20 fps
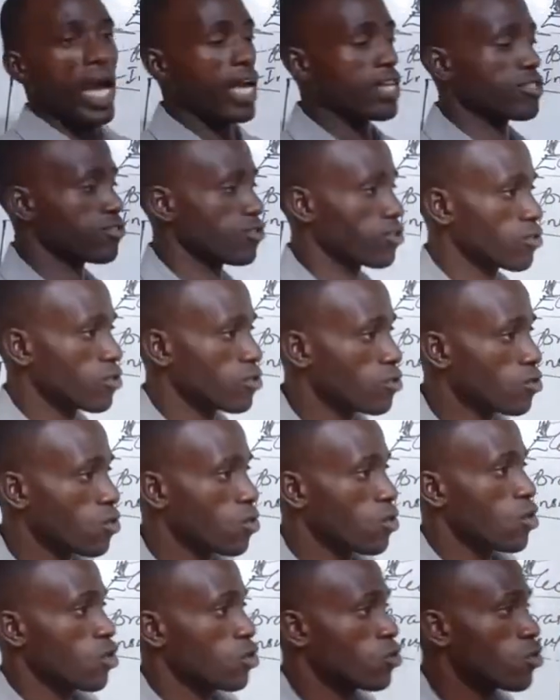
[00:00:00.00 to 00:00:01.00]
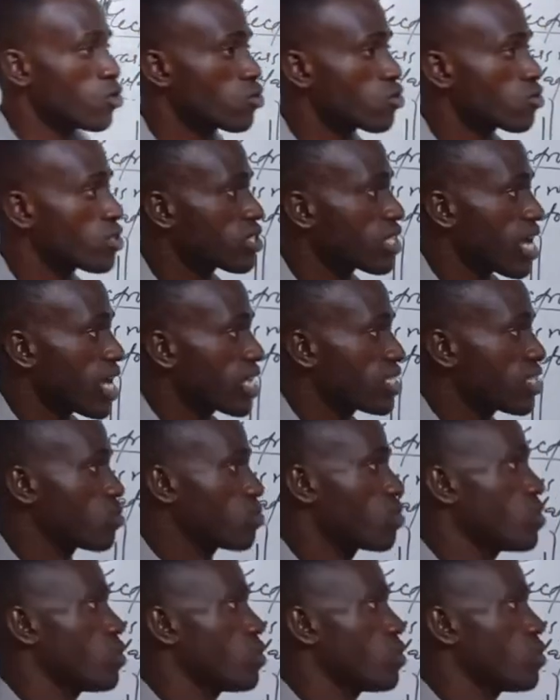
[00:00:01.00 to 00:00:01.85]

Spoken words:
So those charges